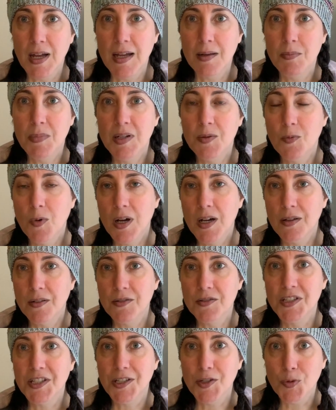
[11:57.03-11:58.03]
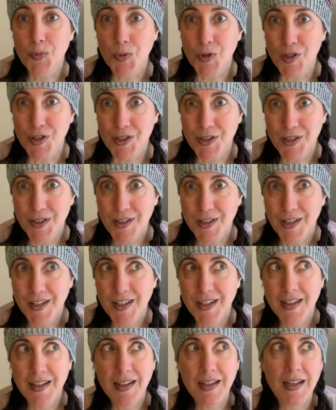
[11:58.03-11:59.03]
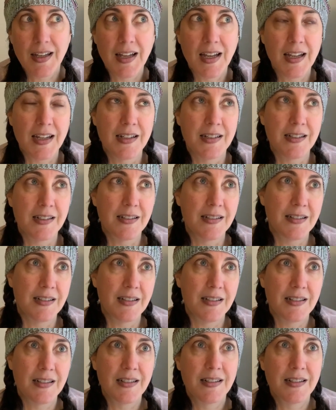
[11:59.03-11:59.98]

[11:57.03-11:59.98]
And meanwhile, there's humor, and